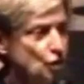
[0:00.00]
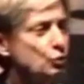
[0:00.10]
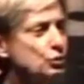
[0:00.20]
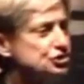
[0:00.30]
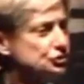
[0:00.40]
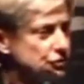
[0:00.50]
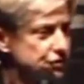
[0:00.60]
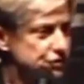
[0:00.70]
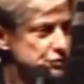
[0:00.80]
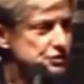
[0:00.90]
We surely
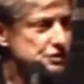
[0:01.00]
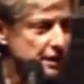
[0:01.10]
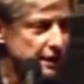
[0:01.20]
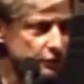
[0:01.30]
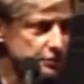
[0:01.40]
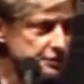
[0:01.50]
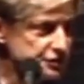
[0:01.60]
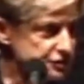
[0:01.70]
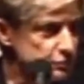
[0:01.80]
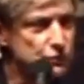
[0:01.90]
do say, or at
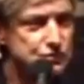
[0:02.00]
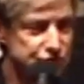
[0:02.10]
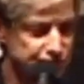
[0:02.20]
least most of